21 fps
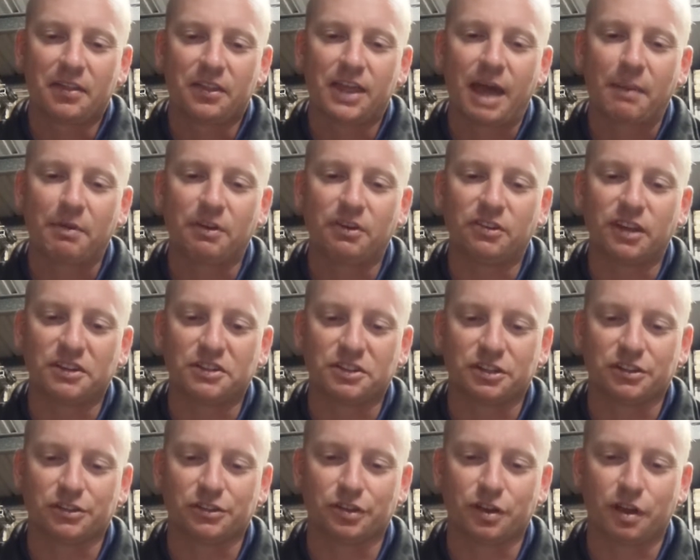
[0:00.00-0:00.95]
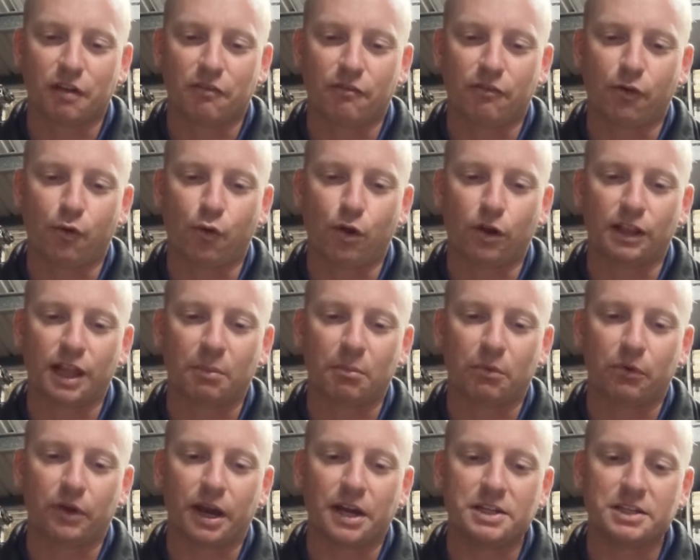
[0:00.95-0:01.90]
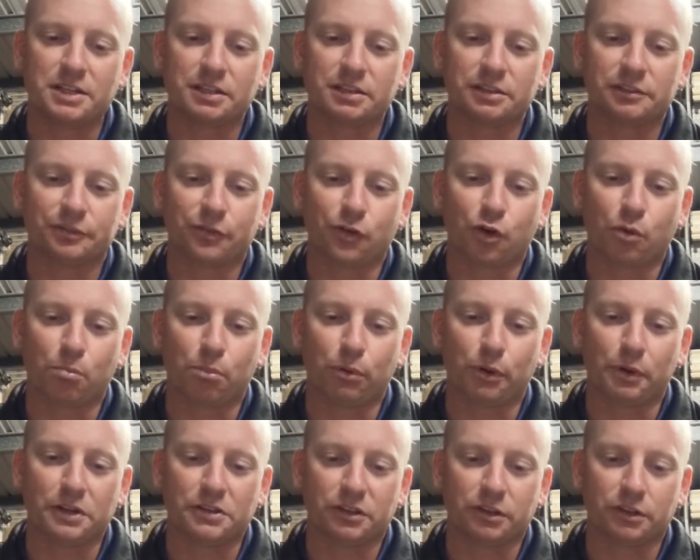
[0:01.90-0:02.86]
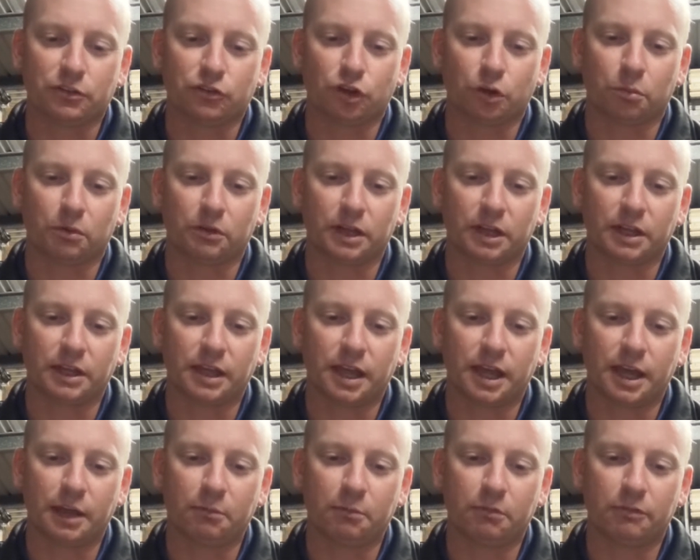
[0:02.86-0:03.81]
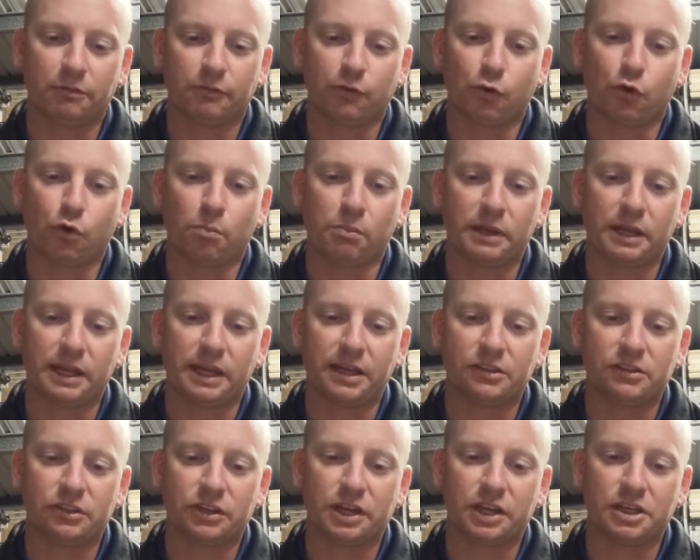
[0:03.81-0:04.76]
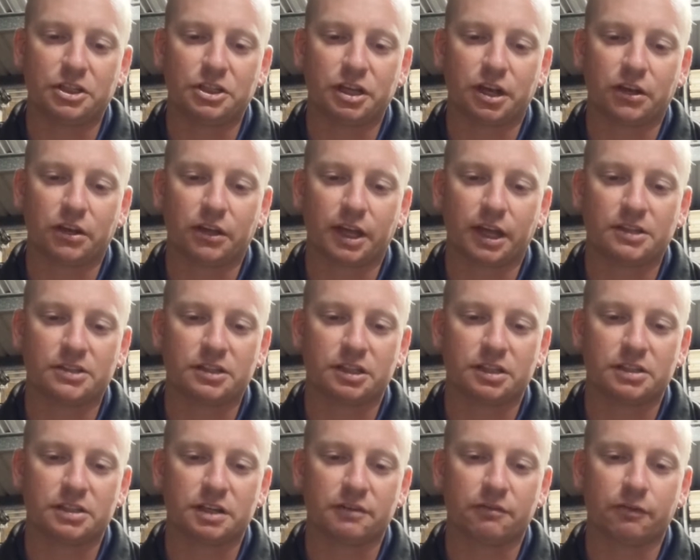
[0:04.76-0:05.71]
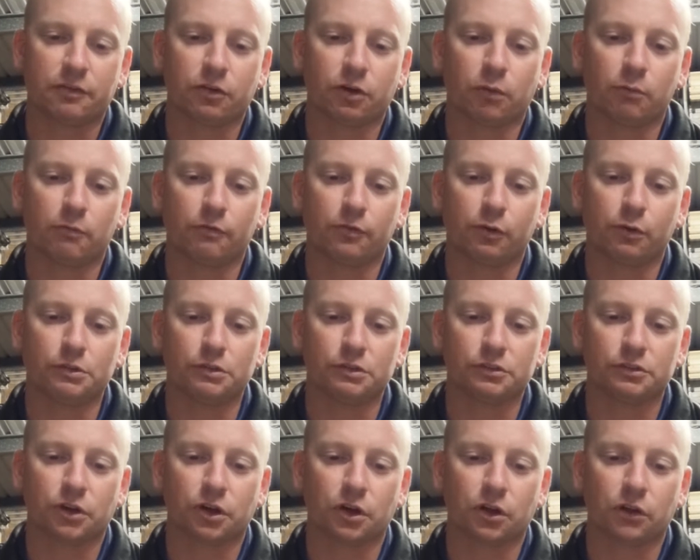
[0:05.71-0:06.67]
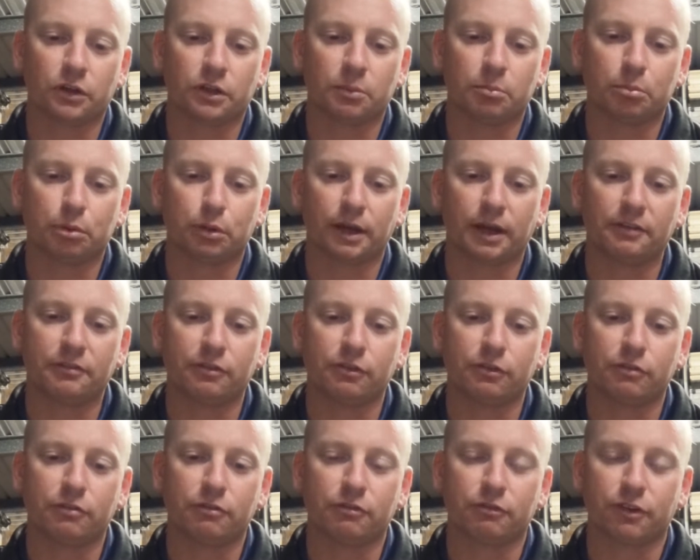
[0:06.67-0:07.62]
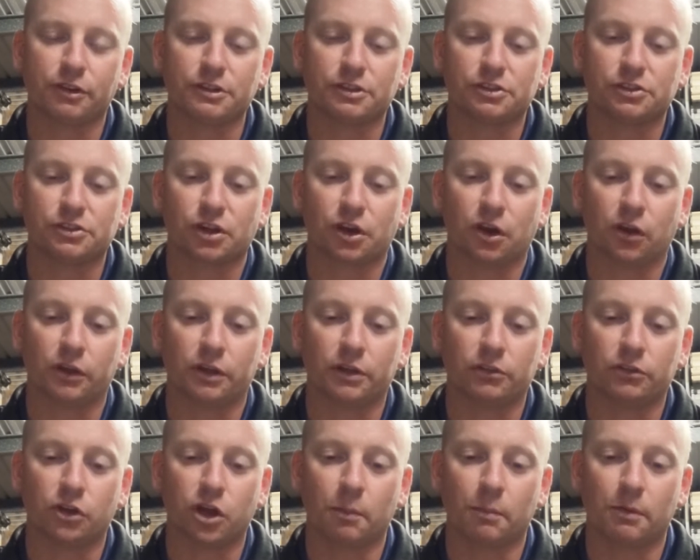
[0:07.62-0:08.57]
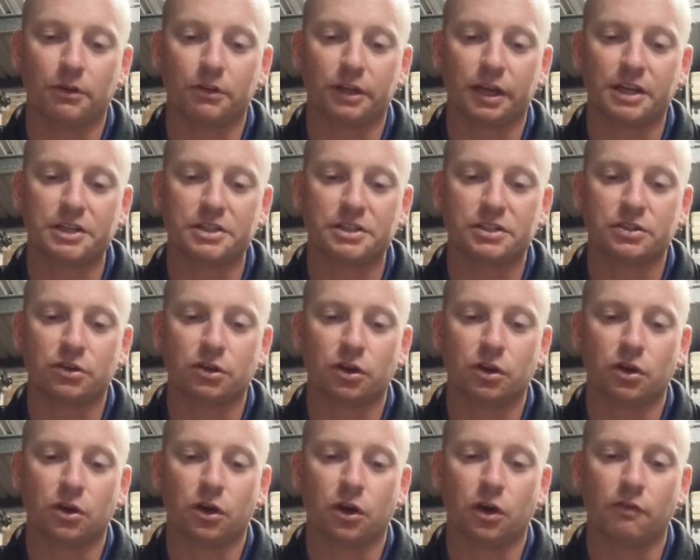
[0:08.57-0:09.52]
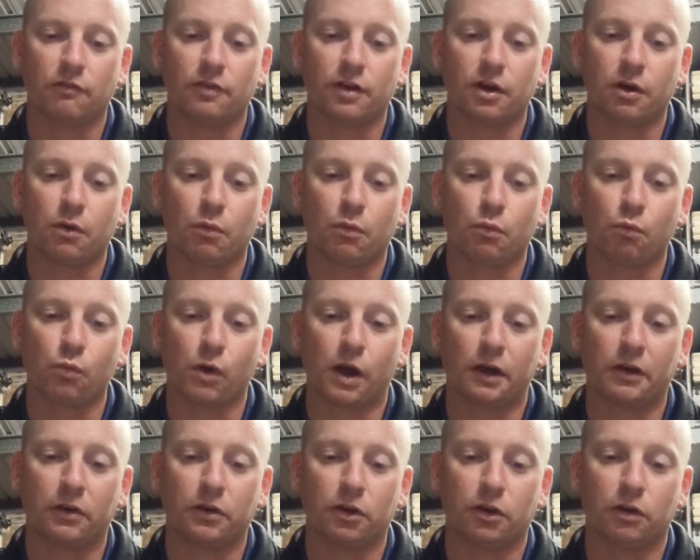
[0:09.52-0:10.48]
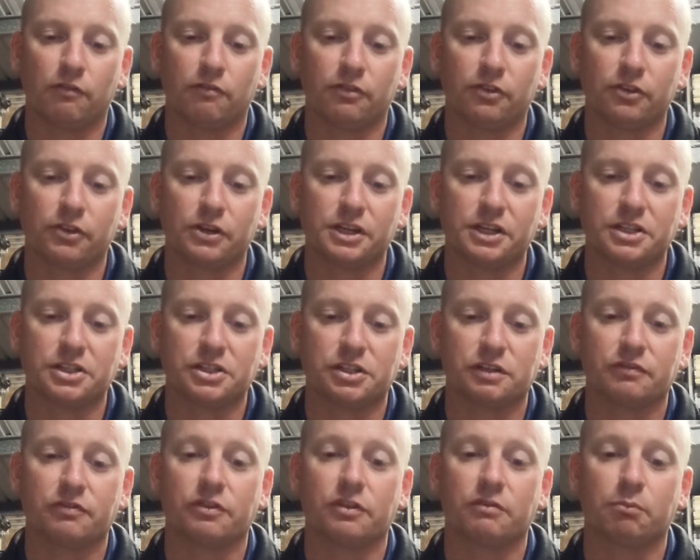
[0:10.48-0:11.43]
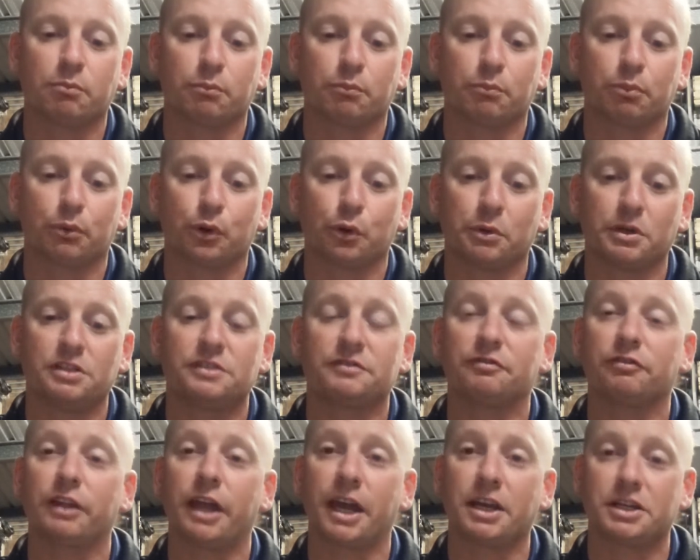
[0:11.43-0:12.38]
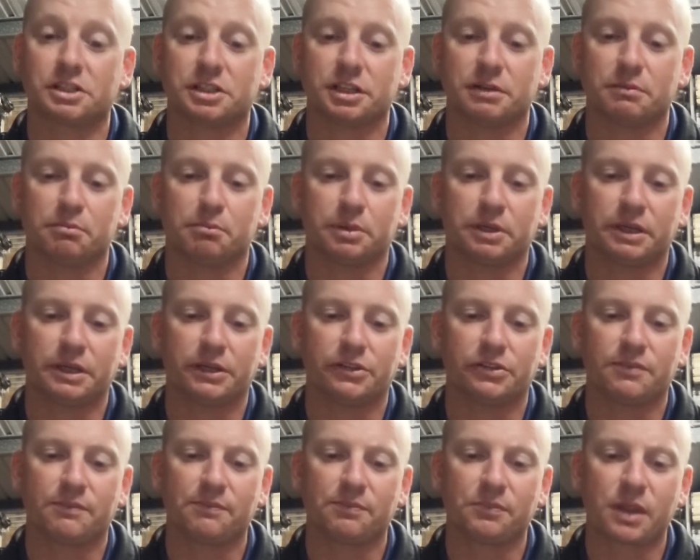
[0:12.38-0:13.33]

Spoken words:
the Hapi Sessions, 4 collaborations, 4 breweries at the top of their game, 4 beers, each showcasing a different hop forward style in a playful freestyle interpretation of one of each of the brewery's flagship beers.